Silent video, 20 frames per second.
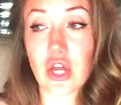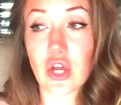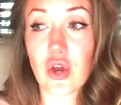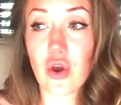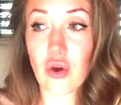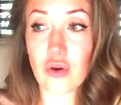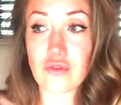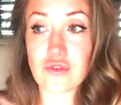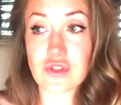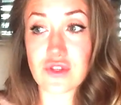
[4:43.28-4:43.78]

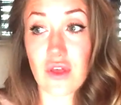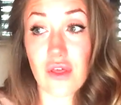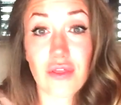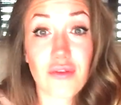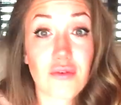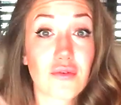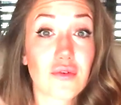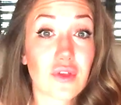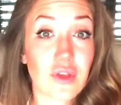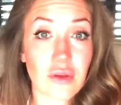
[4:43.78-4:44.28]
goes
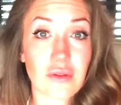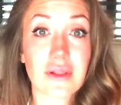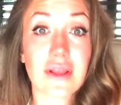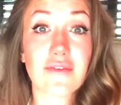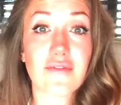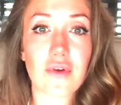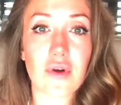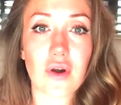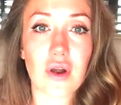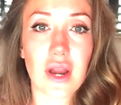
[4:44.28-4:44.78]
through your
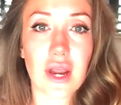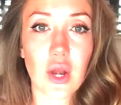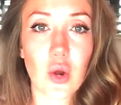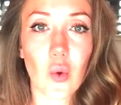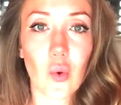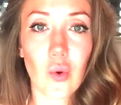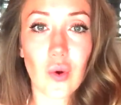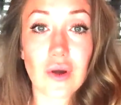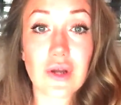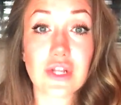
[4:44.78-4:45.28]
liver in
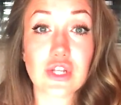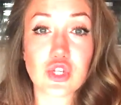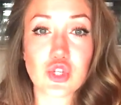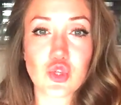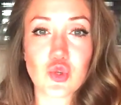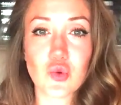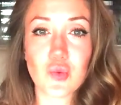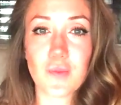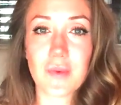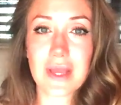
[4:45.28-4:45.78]
order
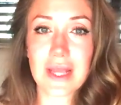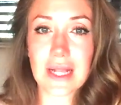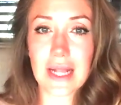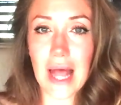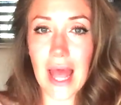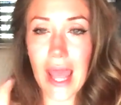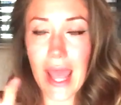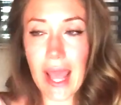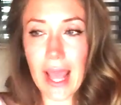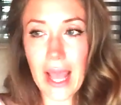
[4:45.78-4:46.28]
to be
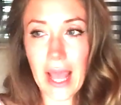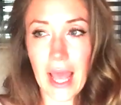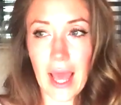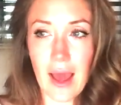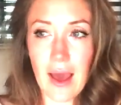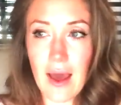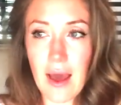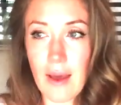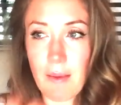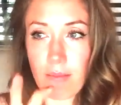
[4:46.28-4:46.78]
like
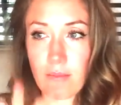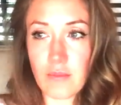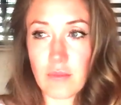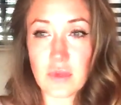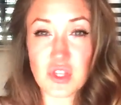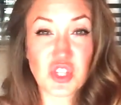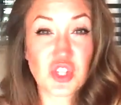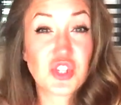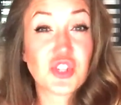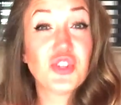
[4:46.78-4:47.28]

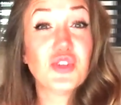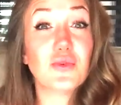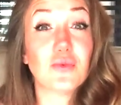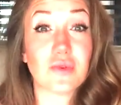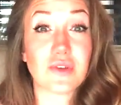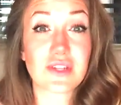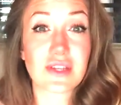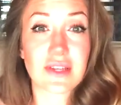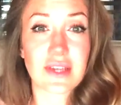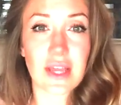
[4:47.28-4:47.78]

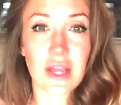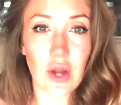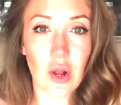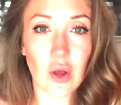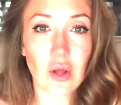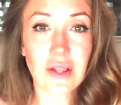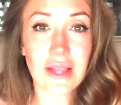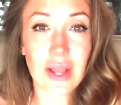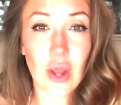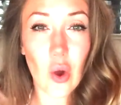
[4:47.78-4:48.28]
suit, you
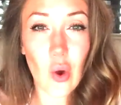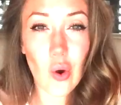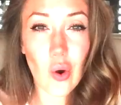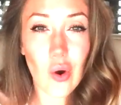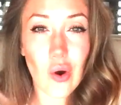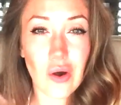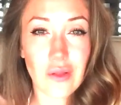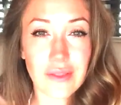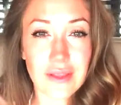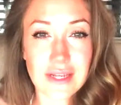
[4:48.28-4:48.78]
know, like
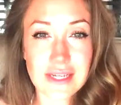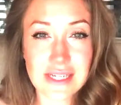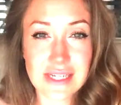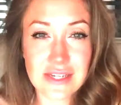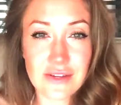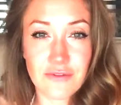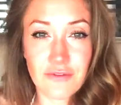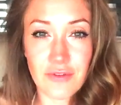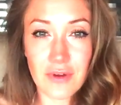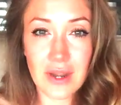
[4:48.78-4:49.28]
all the
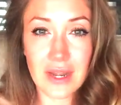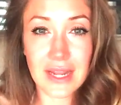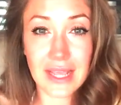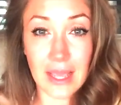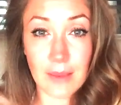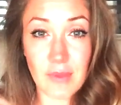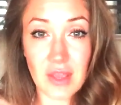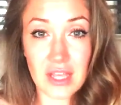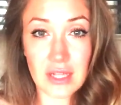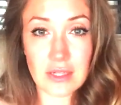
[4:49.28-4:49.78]
different
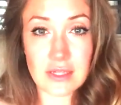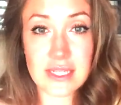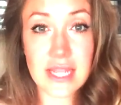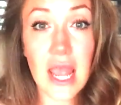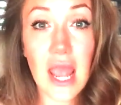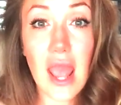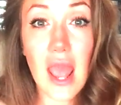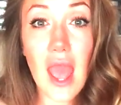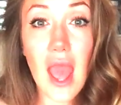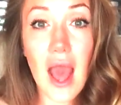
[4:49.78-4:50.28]
chemicals.
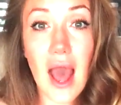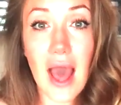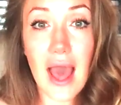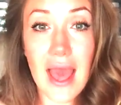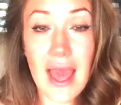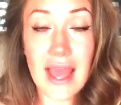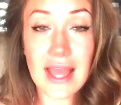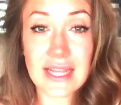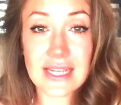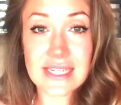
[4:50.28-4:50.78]

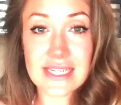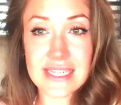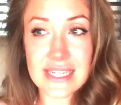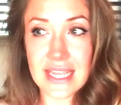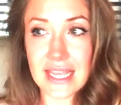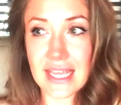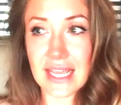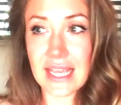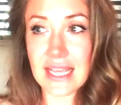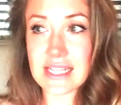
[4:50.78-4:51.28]
And
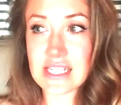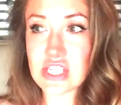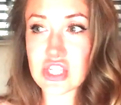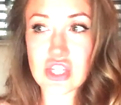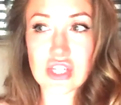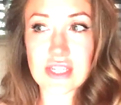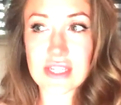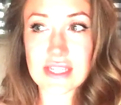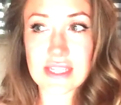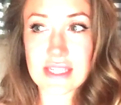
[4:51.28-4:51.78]
it's
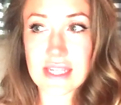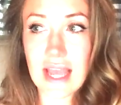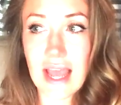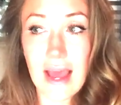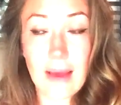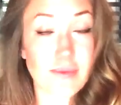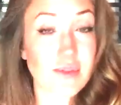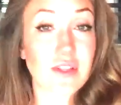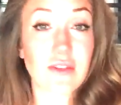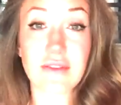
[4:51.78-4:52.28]
just
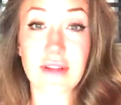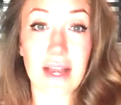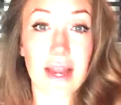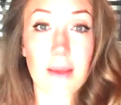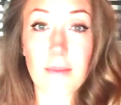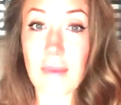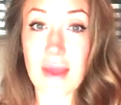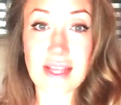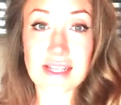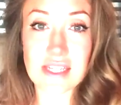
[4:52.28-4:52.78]
absolutely
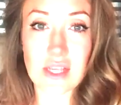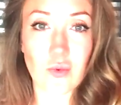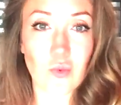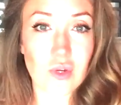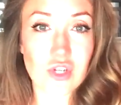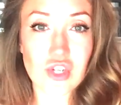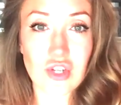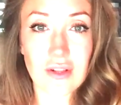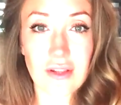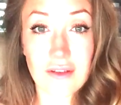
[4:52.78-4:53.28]
amazing
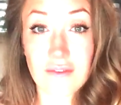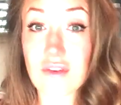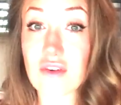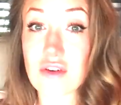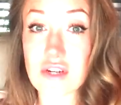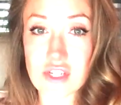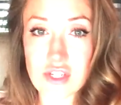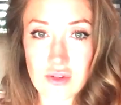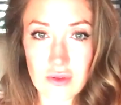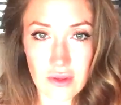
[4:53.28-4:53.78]
what your liver
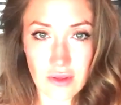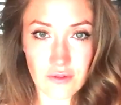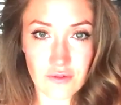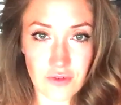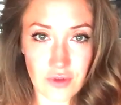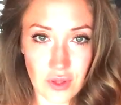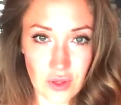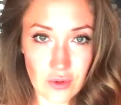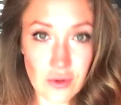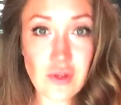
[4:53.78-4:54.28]
is doing
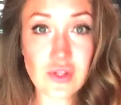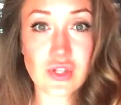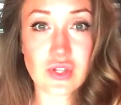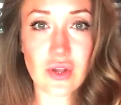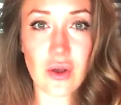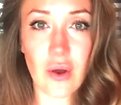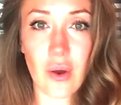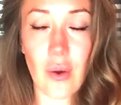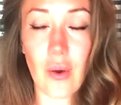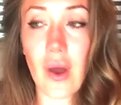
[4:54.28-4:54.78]
for you.
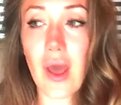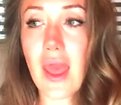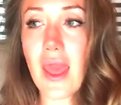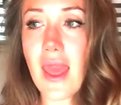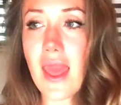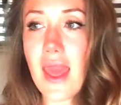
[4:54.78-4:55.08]
So